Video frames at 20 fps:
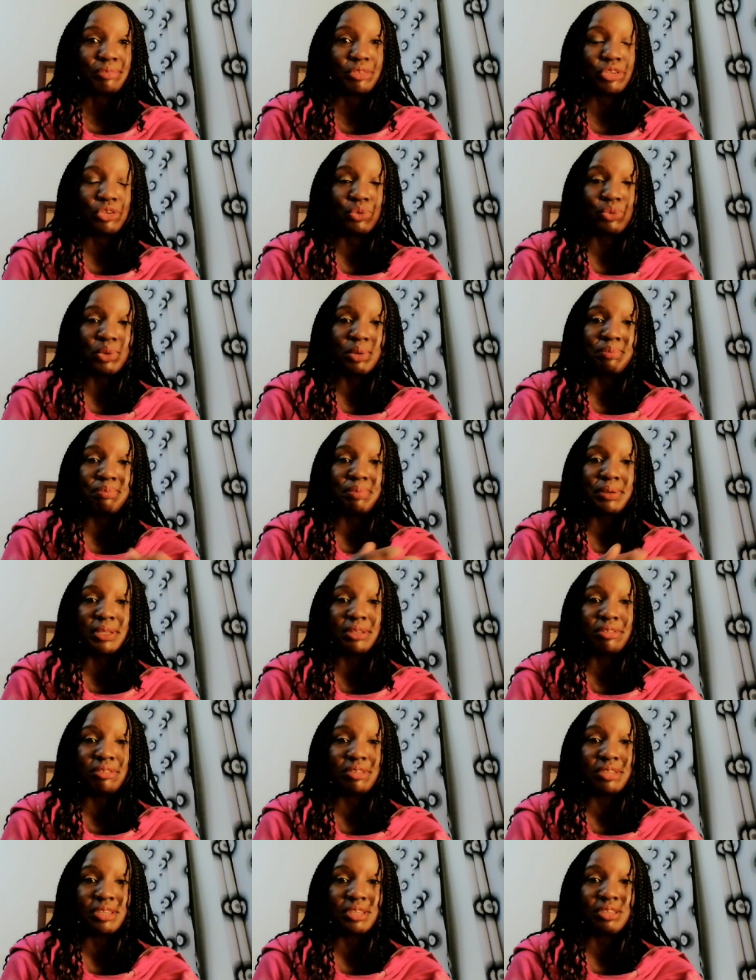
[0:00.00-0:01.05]
you were
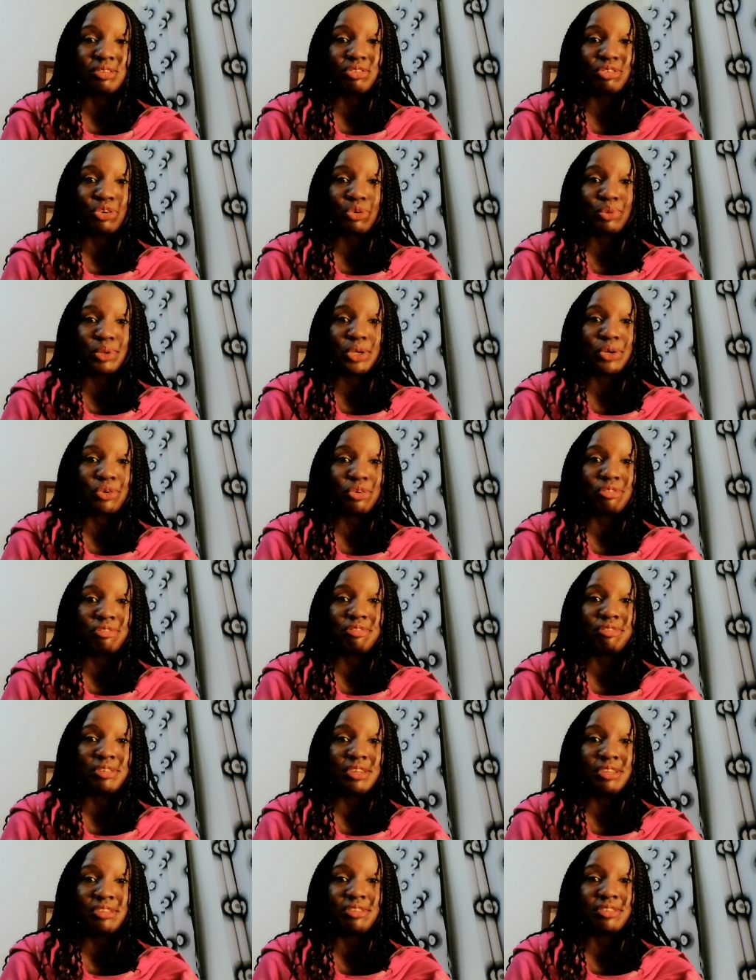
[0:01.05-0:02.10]
busy, so we
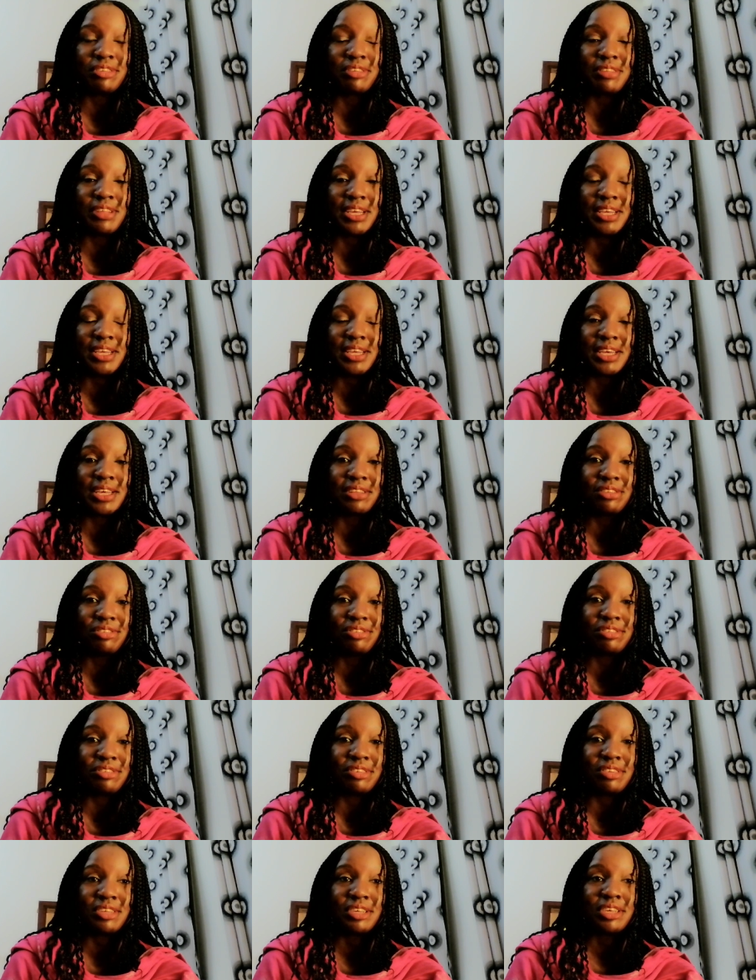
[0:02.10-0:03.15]
convinced the
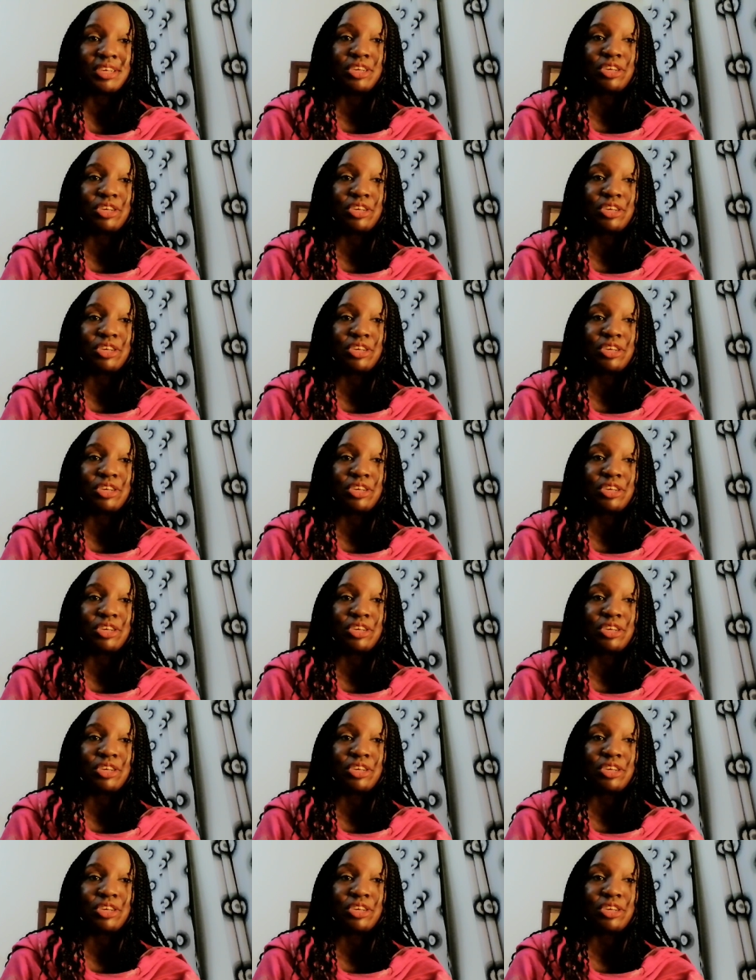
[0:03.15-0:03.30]
guest